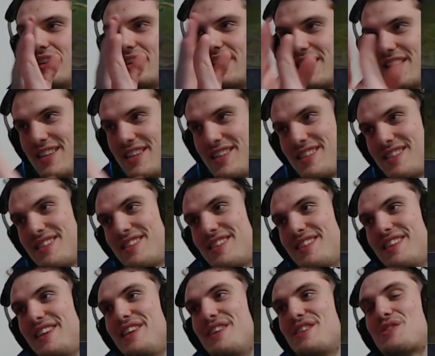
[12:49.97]
Yes,
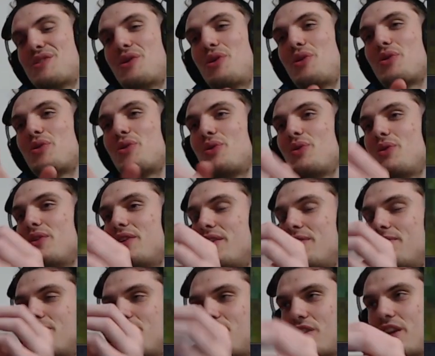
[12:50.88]
in solo queue,
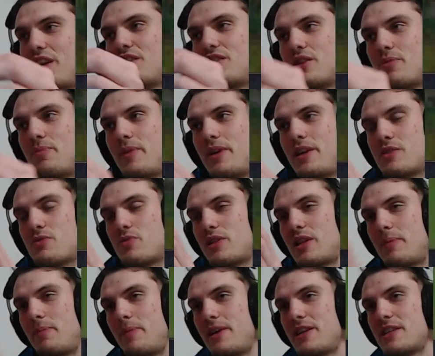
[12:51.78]
even challenger players when
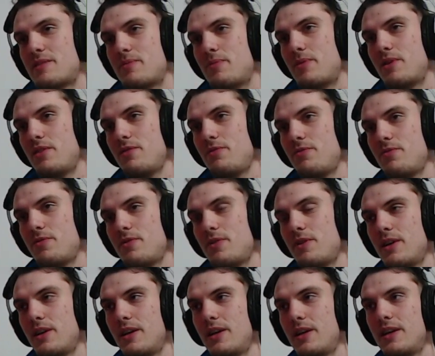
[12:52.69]
they play Smurf,
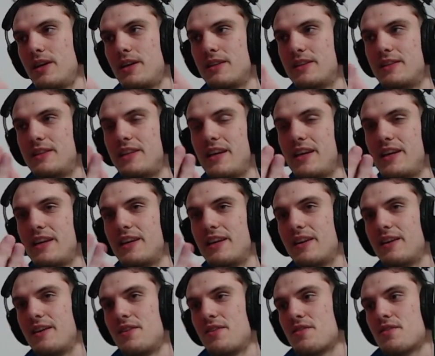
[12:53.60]
they
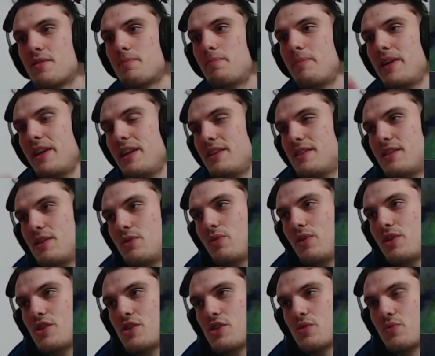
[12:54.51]
uh-huh. many
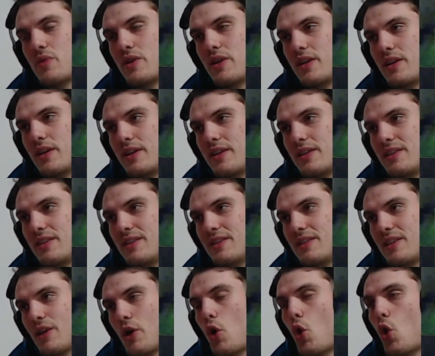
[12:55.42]
situations when
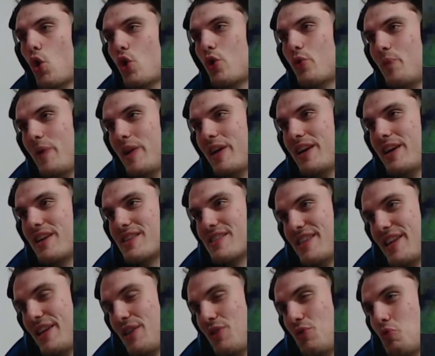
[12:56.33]
gold players
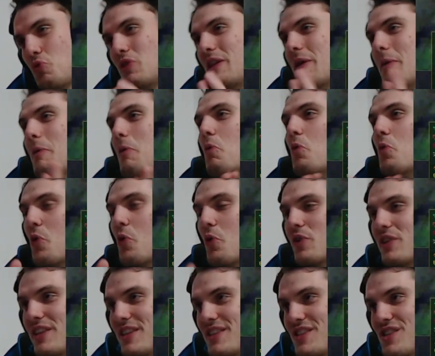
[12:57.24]
they do the
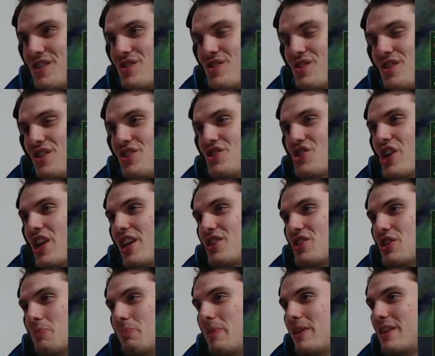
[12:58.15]
wrong decision
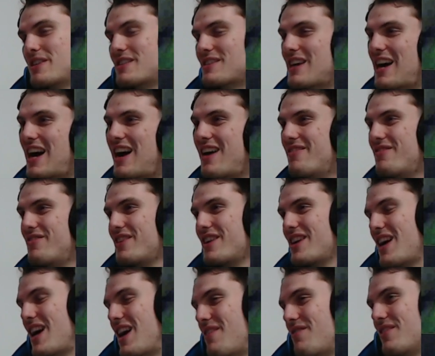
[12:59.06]
challenger players hover
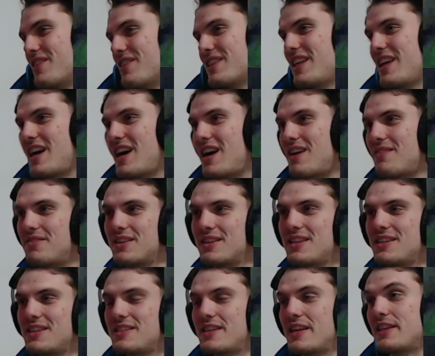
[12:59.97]
hover they hover
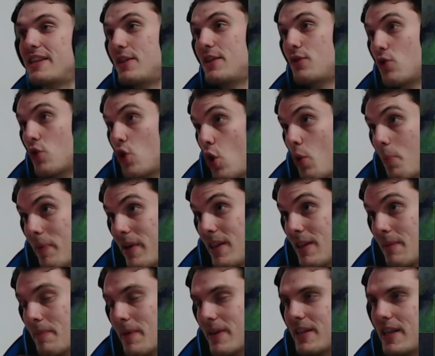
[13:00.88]
they say they don't
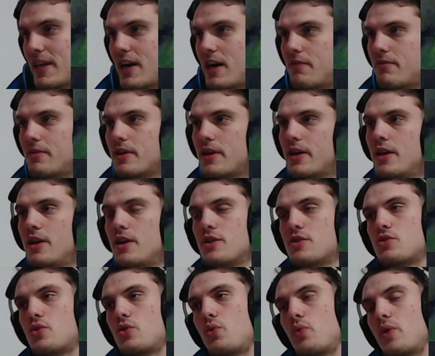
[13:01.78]
commit but they hover
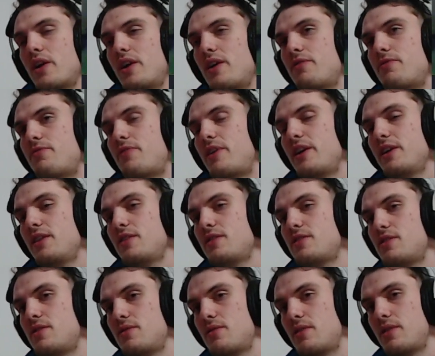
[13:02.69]
so you want to find
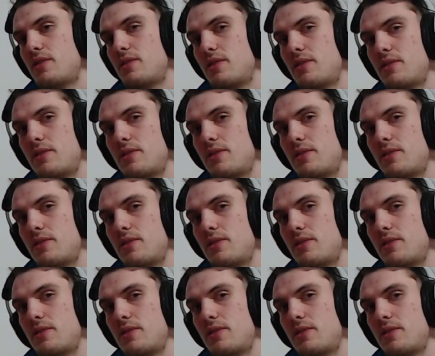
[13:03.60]
this uh,